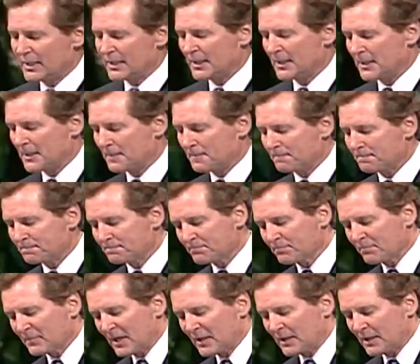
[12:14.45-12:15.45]

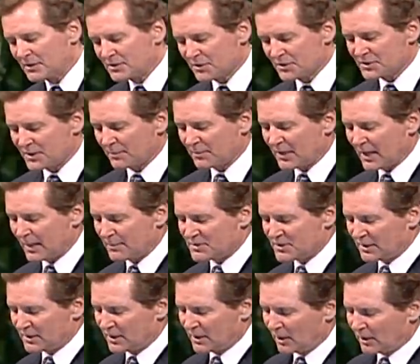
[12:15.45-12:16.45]
And so sometimes
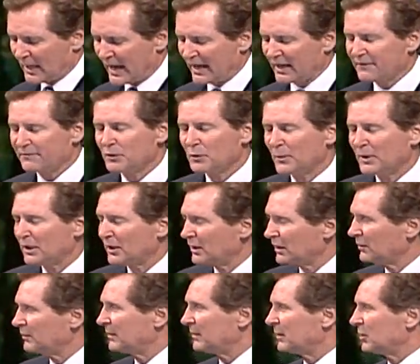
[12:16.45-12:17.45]
in our lack of
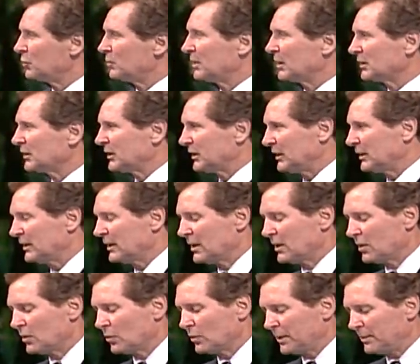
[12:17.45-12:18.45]
humility,
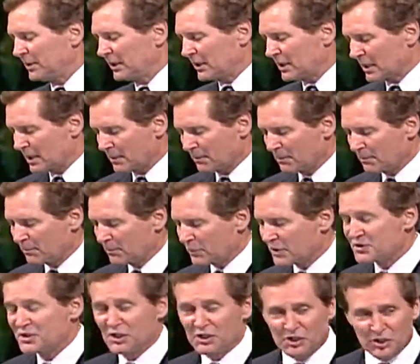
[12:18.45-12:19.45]
we become
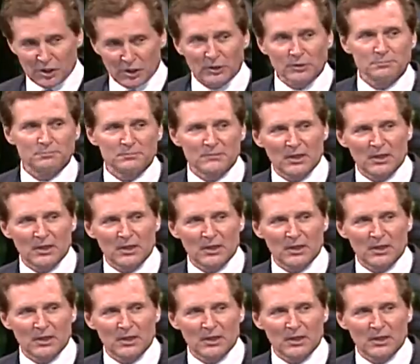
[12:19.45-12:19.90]
positional,